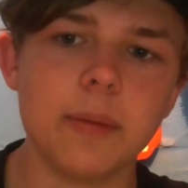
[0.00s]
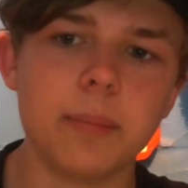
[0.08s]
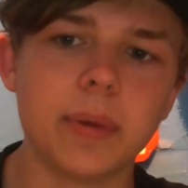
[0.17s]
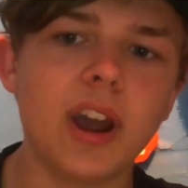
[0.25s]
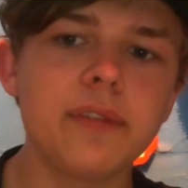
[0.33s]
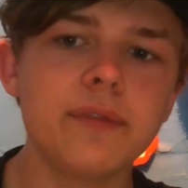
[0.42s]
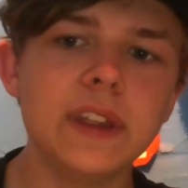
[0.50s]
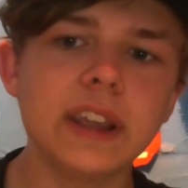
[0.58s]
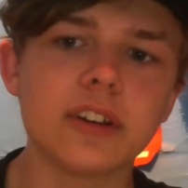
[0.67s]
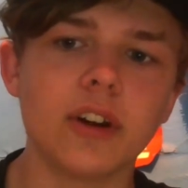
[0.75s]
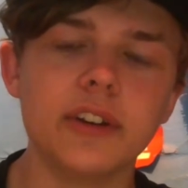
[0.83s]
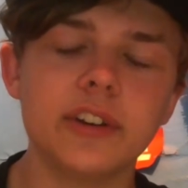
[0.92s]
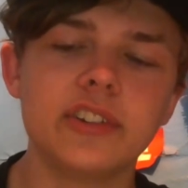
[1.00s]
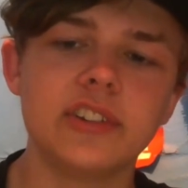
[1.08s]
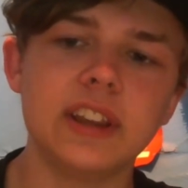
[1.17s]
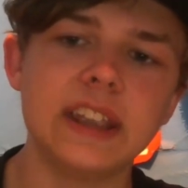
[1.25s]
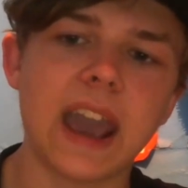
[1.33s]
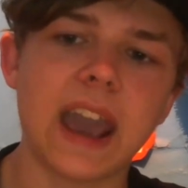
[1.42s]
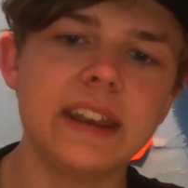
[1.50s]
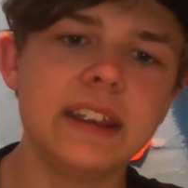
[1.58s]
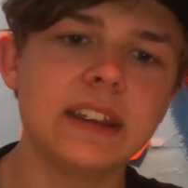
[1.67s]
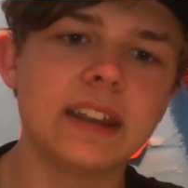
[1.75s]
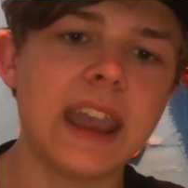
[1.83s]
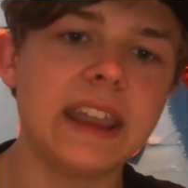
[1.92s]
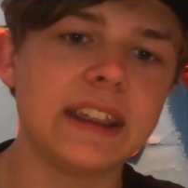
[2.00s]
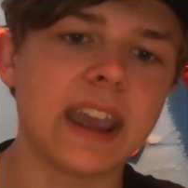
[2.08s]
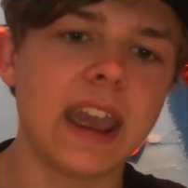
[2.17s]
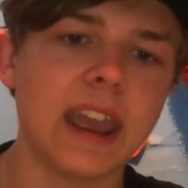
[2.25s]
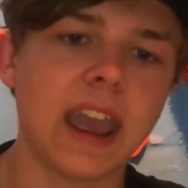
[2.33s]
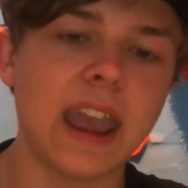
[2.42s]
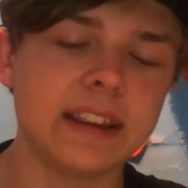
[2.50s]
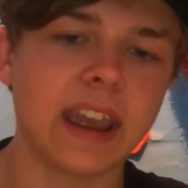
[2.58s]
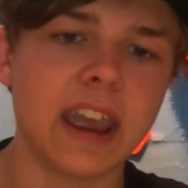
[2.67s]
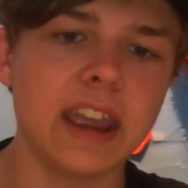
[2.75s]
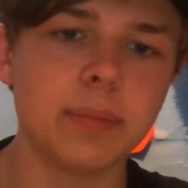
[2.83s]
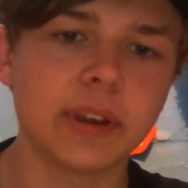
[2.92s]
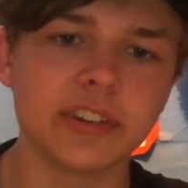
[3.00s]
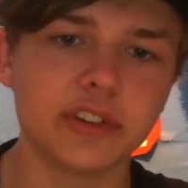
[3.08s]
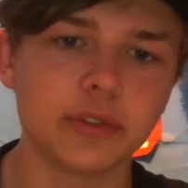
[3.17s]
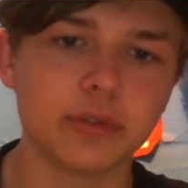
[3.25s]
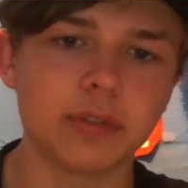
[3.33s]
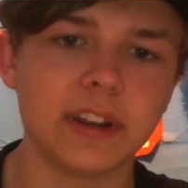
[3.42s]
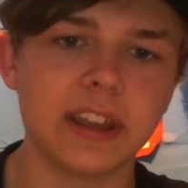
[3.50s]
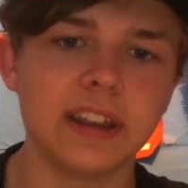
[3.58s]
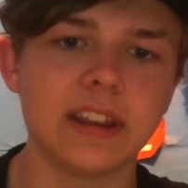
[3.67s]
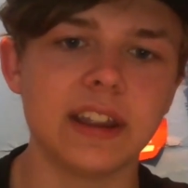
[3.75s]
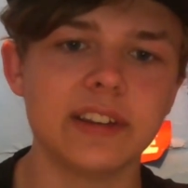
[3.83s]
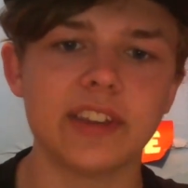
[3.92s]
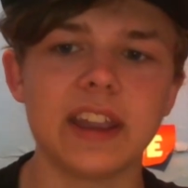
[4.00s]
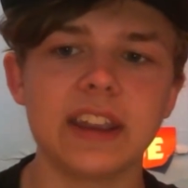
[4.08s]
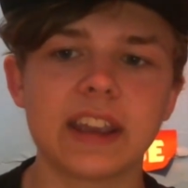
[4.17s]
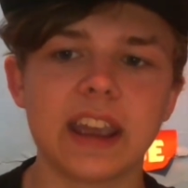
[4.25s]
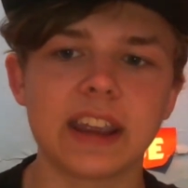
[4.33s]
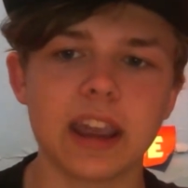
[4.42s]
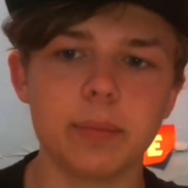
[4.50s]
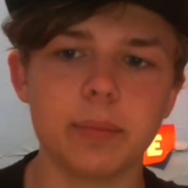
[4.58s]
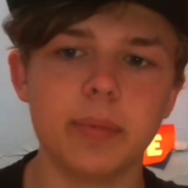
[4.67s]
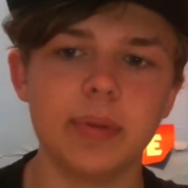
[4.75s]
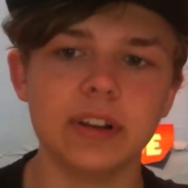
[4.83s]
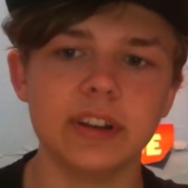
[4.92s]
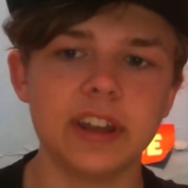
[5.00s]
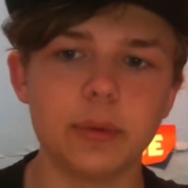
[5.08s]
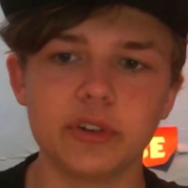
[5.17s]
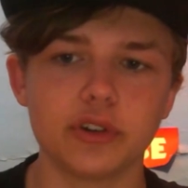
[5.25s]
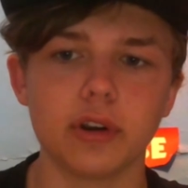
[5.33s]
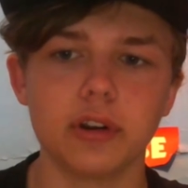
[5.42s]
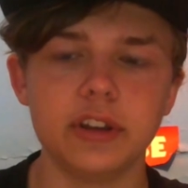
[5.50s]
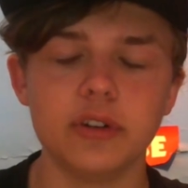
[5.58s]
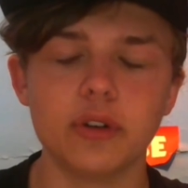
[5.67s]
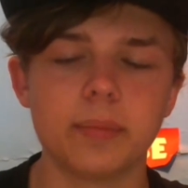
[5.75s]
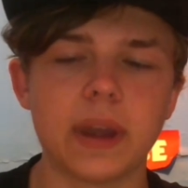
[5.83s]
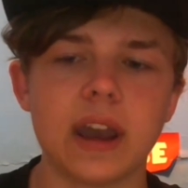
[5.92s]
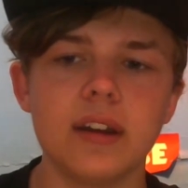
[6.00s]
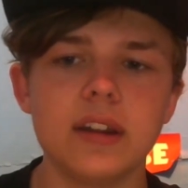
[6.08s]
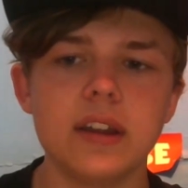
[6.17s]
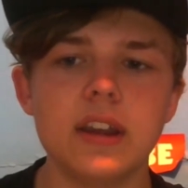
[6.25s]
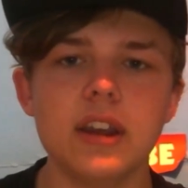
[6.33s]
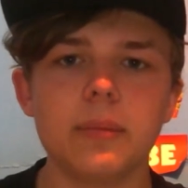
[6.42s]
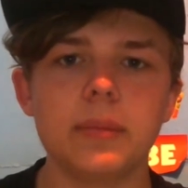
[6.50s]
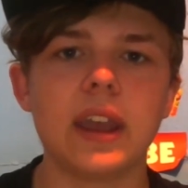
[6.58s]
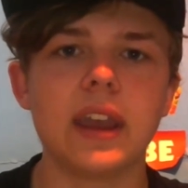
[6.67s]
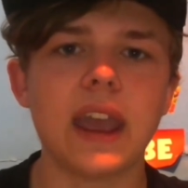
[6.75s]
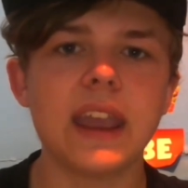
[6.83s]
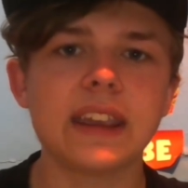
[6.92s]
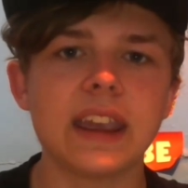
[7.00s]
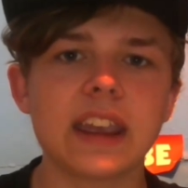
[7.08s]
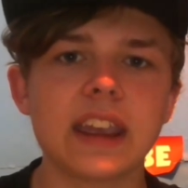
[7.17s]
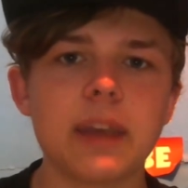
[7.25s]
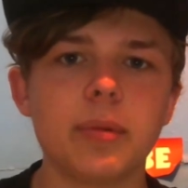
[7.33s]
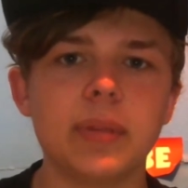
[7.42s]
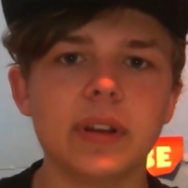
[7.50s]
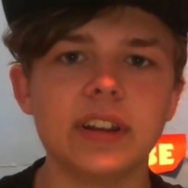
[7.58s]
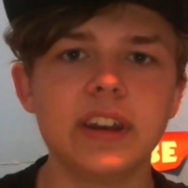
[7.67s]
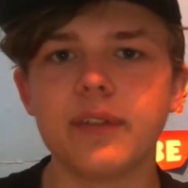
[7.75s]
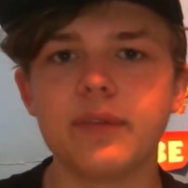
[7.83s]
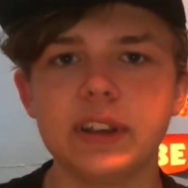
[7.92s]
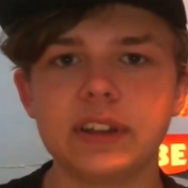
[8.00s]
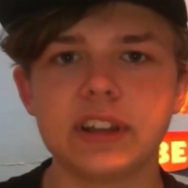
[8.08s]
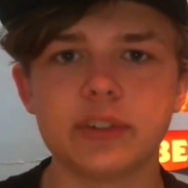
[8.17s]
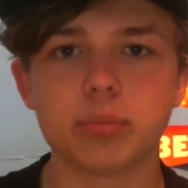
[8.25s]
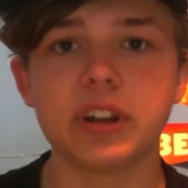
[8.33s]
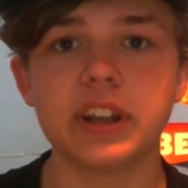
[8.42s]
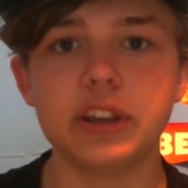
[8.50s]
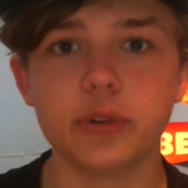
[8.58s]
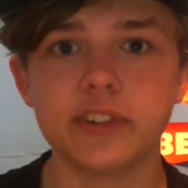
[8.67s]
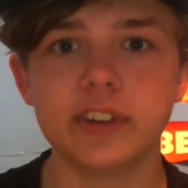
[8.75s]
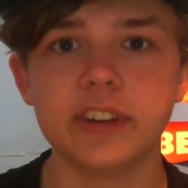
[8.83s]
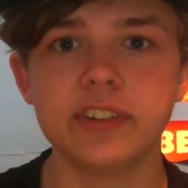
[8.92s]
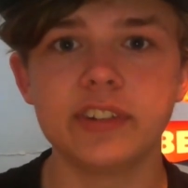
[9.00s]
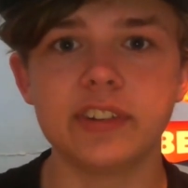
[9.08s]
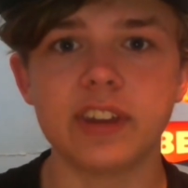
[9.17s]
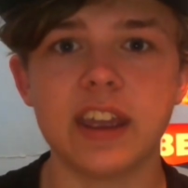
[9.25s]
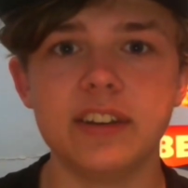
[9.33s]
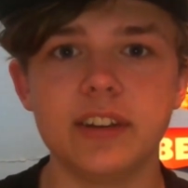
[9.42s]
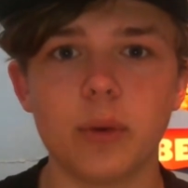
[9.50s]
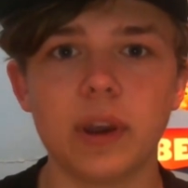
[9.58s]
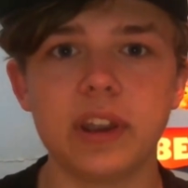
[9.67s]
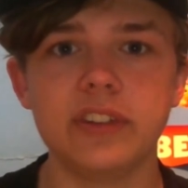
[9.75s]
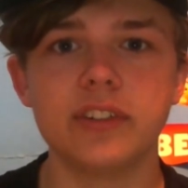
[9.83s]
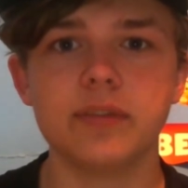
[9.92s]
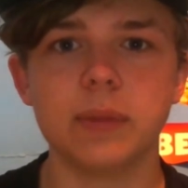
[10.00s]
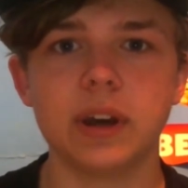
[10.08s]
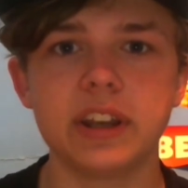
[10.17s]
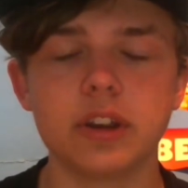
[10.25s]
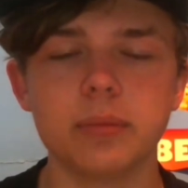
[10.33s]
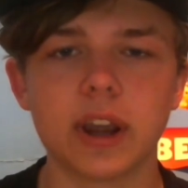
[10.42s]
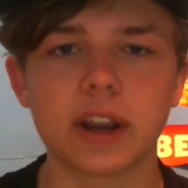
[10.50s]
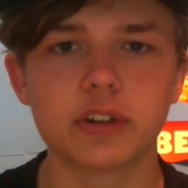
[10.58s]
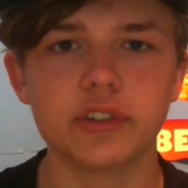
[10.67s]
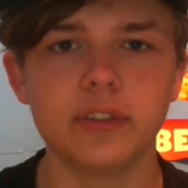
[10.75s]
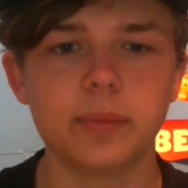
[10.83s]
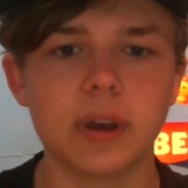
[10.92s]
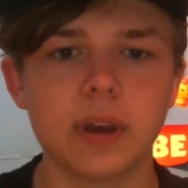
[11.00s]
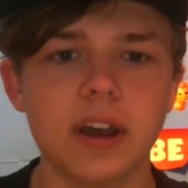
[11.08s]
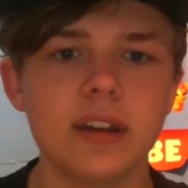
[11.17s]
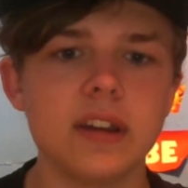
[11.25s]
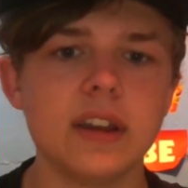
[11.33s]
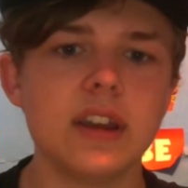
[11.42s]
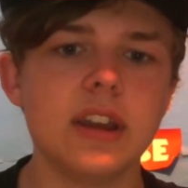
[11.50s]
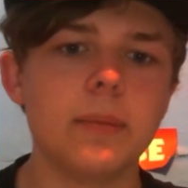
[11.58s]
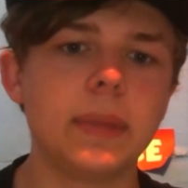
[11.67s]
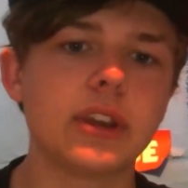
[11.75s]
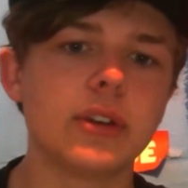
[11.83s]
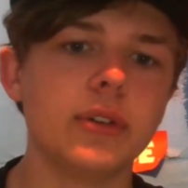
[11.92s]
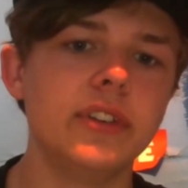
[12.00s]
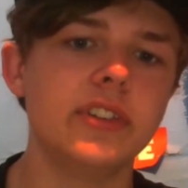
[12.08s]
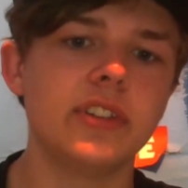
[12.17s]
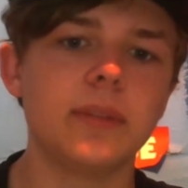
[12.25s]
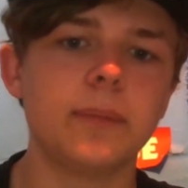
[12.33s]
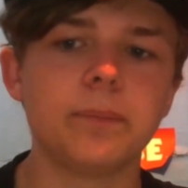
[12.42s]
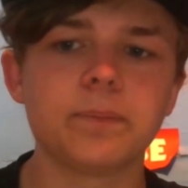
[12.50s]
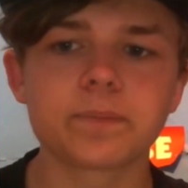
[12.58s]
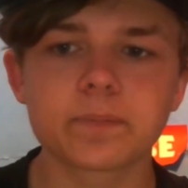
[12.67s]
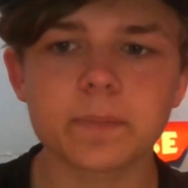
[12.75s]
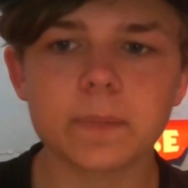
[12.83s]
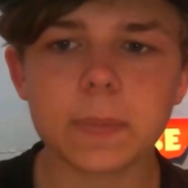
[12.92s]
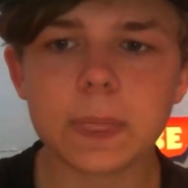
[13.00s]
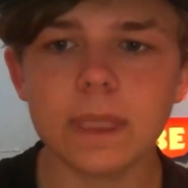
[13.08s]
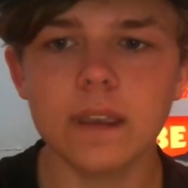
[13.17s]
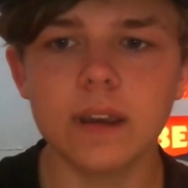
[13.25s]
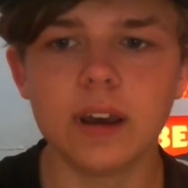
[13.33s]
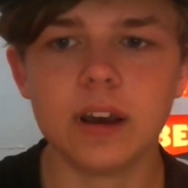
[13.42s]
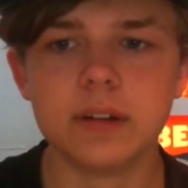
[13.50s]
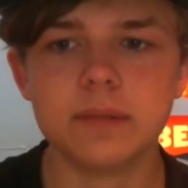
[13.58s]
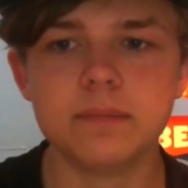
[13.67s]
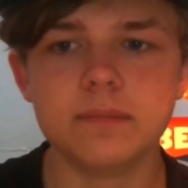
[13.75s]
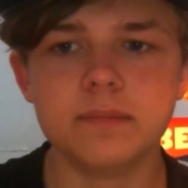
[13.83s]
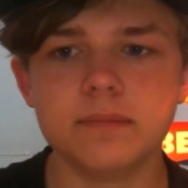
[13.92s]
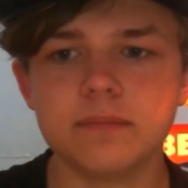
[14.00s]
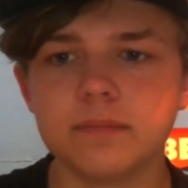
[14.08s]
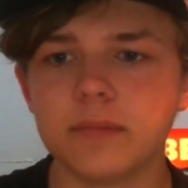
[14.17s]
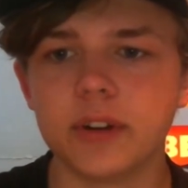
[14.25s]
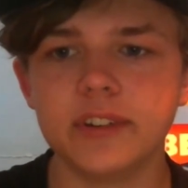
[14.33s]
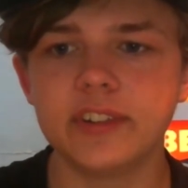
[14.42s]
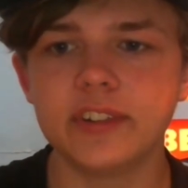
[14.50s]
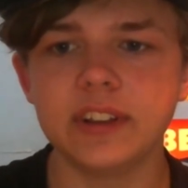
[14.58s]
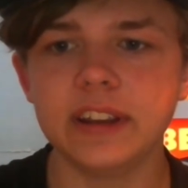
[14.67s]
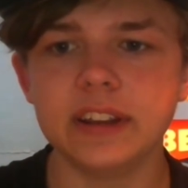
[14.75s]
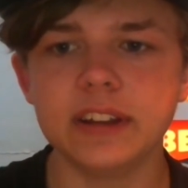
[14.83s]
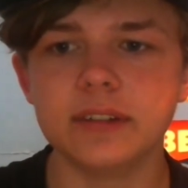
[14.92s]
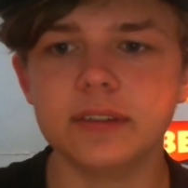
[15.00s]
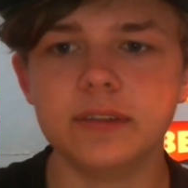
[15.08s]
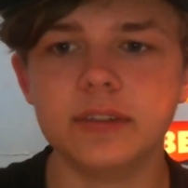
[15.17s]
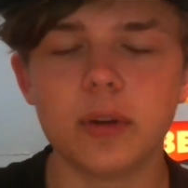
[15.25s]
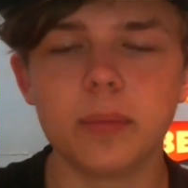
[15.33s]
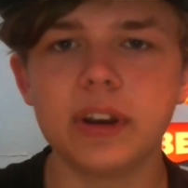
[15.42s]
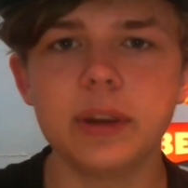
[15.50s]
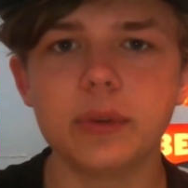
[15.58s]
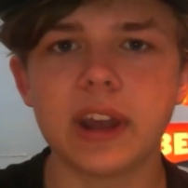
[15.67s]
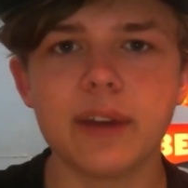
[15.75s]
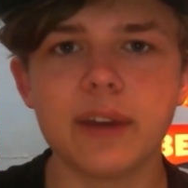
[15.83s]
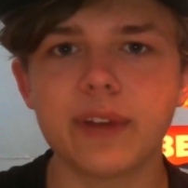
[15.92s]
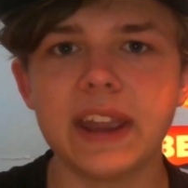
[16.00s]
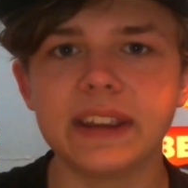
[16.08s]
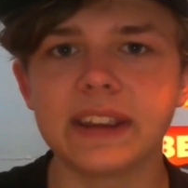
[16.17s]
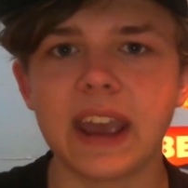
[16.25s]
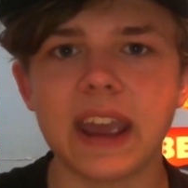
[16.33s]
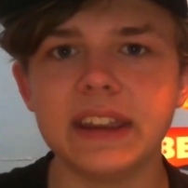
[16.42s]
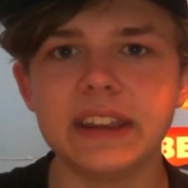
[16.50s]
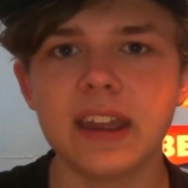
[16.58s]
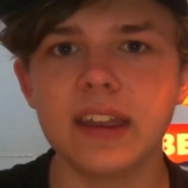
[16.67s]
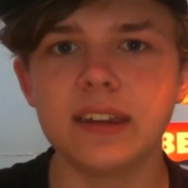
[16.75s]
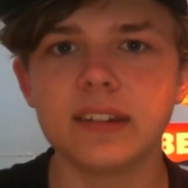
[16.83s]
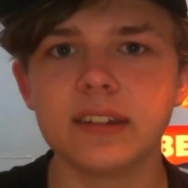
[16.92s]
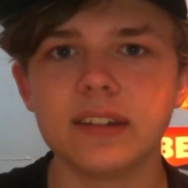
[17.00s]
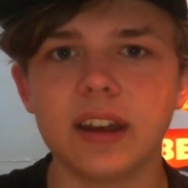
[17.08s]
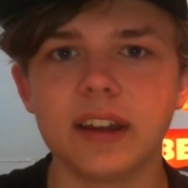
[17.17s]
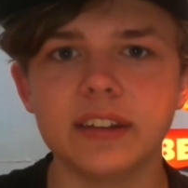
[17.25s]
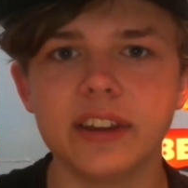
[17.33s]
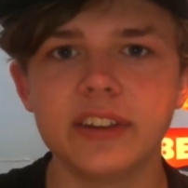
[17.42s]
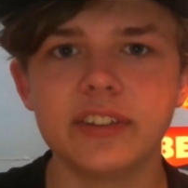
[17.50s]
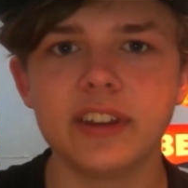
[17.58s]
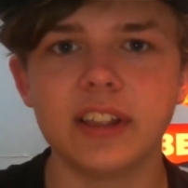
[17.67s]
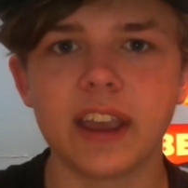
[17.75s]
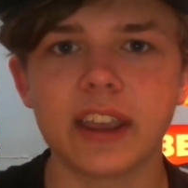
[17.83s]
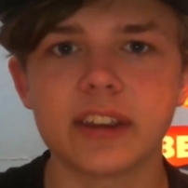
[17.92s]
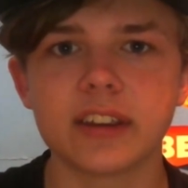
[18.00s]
But I think, honestly, adding 8K, because I just read here that there's 8K capability, which I already knew about. But yeah, 8K capability, I think that's pretty useless and a waste of money on Microsoft's part. Because, honestly, nobody would have 8K yet, unless they're like